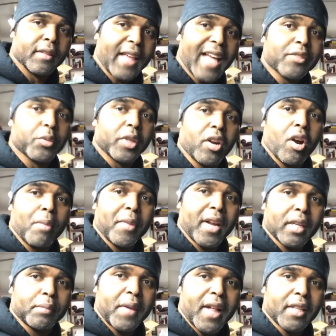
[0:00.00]
that's where the
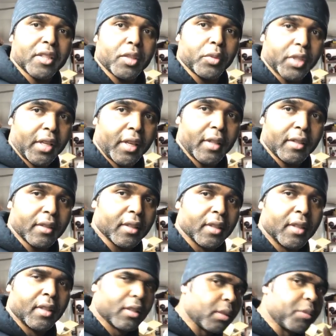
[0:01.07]
harmonic balancer was hitting.
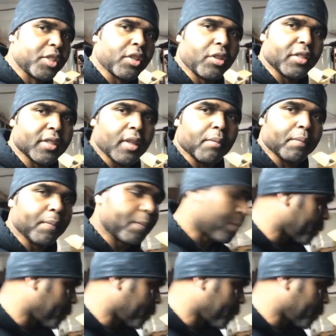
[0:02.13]
Let me show you something.